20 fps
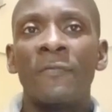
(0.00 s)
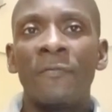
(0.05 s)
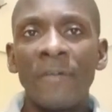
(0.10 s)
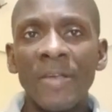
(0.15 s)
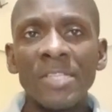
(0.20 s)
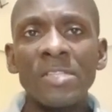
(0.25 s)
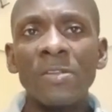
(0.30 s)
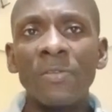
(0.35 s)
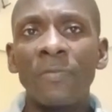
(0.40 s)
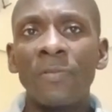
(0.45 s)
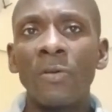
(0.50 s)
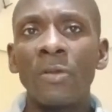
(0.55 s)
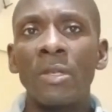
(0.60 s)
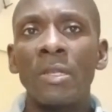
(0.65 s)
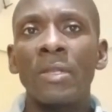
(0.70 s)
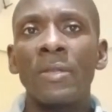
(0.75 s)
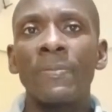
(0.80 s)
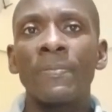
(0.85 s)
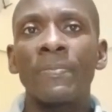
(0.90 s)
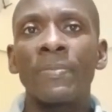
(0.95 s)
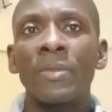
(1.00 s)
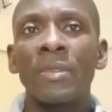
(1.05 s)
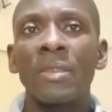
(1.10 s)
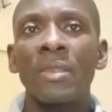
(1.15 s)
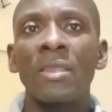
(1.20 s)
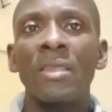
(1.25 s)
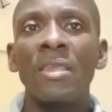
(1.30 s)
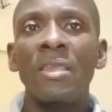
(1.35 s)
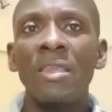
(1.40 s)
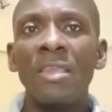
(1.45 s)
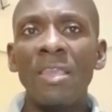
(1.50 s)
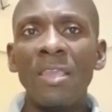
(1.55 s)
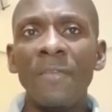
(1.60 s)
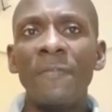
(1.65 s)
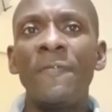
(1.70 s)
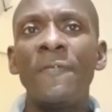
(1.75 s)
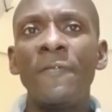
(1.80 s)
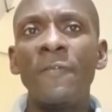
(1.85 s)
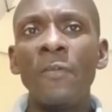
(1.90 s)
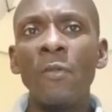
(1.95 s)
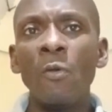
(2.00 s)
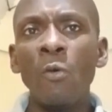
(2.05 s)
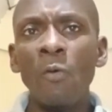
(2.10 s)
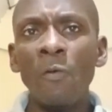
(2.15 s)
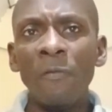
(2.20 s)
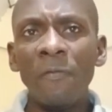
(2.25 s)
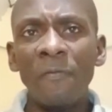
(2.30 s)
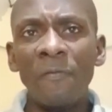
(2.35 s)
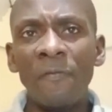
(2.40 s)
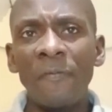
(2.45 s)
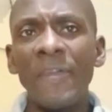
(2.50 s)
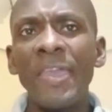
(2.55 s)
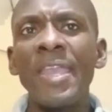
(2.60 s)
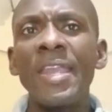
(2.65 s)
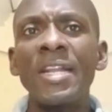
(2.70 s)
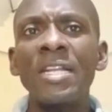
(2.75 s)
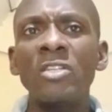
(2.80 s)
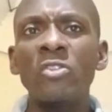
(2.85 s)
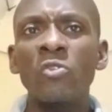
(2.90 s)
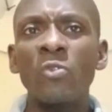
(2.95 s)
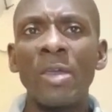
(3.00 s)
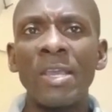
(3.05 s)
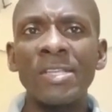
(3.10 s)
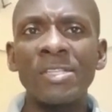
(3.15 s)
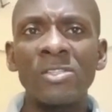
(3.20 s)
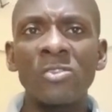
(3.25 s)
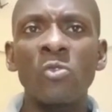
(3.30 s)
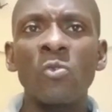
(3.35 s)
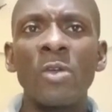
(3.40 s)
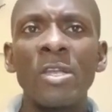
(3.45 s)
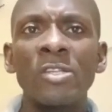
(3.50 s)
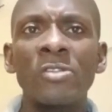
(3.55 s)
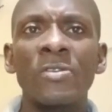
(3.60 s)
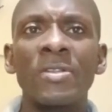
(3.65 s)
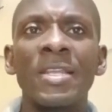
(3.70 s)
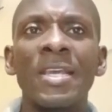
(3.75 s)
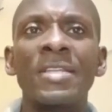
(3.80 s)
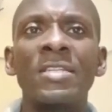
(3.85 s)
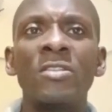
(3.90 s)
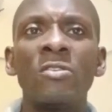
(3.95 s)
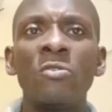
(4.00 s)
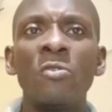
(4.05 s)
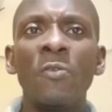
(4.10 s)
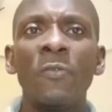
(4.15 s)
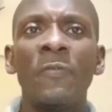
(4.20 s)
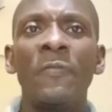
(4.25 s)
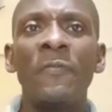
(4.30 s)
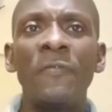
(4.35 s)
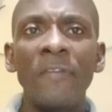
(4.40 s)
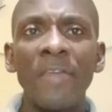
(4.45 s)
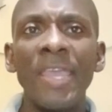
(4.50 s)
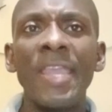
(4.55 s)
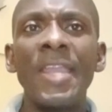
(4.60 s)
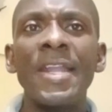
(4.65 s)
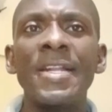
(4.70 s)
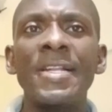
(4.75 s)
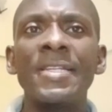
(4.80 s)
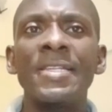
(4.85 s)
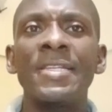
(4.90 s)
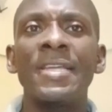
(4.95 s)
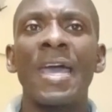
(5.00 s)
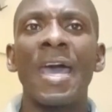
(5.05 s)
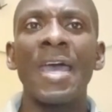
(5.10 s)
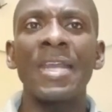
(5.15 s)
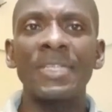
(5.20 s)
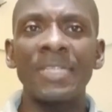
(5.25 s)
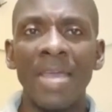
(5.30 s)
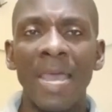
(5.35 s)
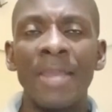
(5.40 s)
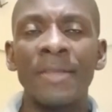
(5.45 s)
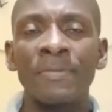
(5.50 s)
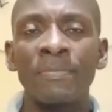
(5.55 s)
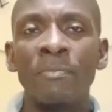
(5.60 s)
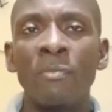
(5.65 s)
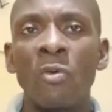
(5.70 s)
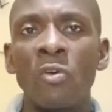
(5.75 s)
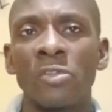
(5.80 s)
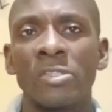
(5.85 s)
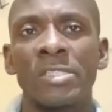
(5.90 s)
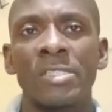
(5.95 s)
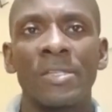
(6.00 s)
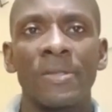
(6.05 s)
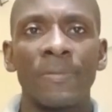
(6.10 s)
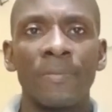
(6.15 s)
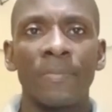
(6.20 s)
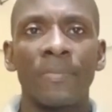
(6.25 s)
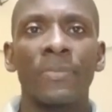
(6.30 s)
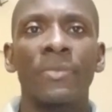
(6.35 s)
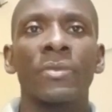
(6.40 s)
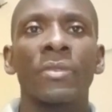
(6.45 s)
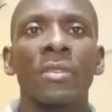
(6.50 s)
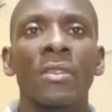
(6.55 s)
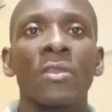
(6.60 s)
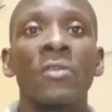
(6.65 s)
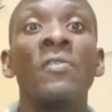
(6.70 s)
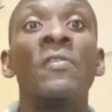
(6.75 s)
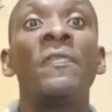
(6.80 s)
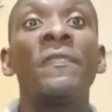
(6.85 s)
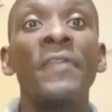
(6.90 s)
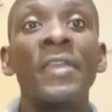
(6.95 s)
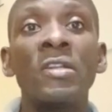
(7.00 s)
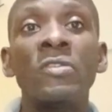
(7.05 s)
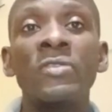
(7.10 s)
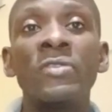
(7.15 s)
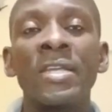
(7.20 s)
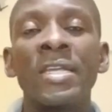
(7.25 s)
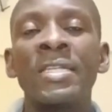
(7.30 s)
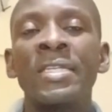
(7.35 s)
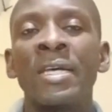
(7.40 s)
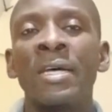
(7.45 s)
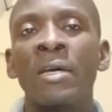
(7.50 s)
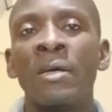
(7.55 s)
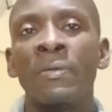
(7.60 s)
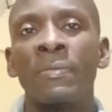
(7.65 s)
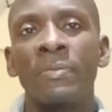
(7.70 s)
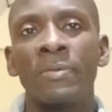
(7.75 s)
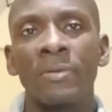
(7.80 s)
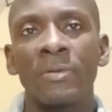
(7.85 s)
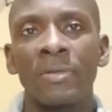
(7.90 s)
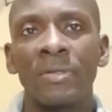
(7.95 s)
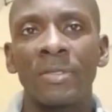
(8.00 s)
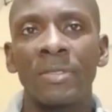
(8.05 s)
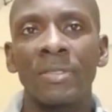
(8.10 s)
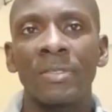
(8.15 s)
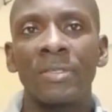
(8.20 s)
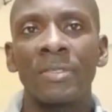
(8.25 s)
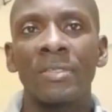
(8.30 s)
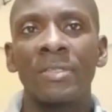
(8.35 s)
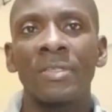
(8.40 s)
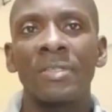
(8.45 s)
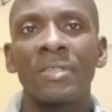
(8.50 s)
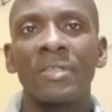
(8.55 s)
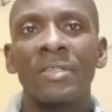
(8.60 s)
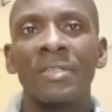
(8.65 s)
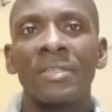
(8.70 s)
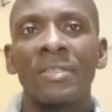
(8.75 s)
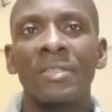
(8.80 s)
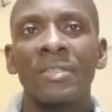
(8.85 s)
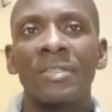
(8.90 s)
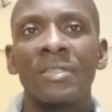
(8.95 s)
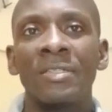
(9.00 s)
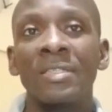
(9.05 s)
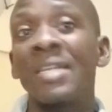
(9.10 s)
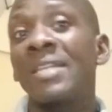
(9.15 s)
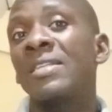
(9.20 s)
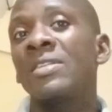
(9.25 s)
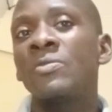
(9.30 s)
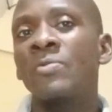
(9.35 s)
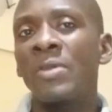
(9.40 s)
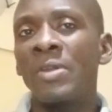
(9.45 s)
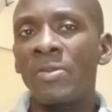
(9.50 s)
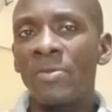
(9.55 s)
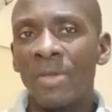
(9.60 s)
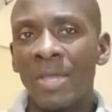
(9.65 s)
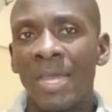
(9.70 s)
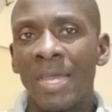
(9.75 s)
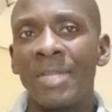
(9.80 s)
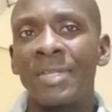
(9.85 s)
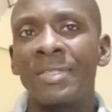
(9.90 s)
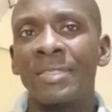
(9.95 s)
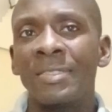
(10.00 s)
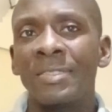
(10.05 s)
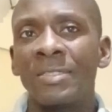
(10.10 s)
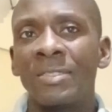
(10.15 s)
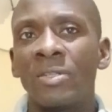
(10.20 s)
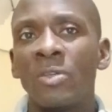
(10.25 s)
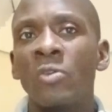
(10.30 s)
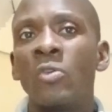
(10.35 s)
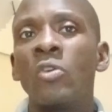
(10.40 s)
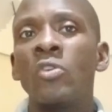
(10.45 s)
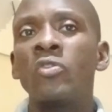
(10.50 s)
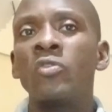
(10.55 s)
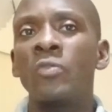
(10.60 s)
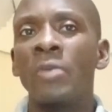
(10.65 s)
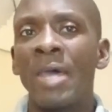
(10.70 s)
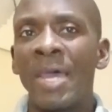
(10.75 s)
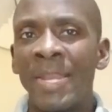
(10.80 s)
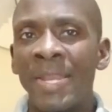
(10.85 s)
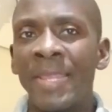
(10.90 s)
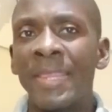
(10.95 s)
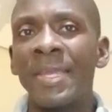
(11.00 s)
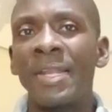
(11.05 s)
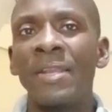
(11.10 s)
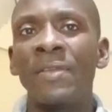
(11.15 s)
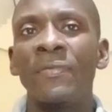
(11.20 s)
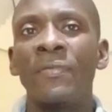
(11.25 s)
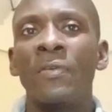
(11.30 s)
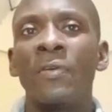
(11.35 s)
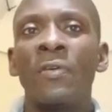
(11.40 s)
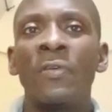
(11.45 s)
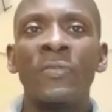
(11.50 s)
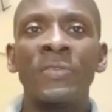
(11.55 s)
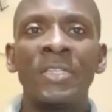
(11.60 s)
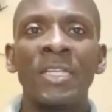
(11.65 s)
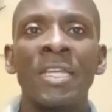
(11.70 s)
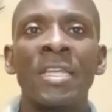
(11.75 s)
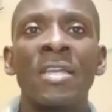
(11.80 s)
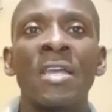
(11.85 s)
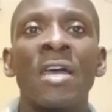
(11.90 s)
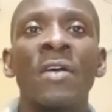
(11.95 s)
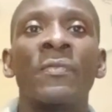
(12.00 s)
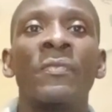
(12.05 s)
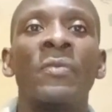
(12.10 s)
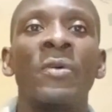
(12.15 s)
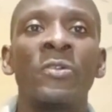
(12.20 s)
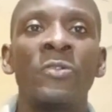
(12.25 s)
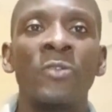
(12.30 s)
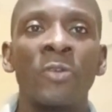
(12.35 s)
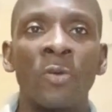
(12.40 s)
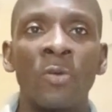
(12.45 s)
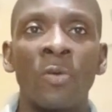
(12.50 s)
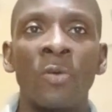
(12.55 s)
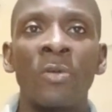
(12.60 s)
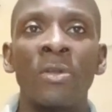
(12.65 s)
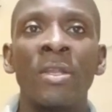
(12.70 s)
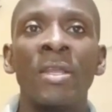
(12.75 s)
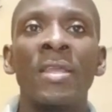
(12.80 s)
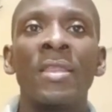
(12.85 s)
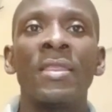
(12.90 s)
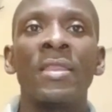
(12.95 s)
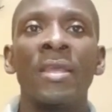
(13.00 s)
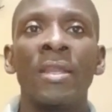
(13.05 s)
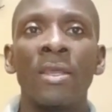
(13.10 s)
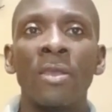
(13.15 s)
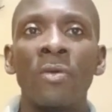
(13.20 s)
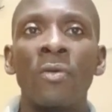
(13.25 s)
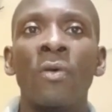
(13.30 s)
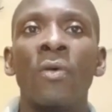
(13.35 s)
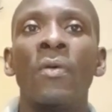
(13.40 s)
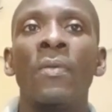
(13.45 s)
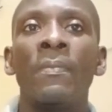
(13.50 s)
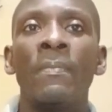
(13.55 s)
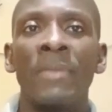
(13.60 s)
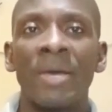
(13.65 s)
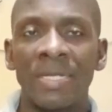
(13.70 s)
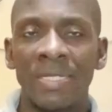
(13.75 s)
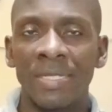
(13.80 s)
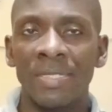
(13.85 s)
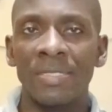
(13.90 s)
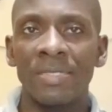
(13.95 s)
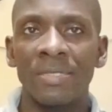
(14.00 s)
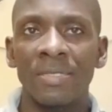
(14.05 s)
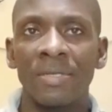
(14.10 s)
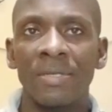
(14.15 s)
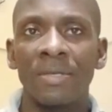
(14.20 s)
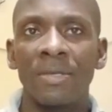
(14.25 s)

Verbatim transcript: First of all, if you fail to a situation that you failed at at most, you fail to get help, that is when you can go to another level of taking up what you call the legal matters.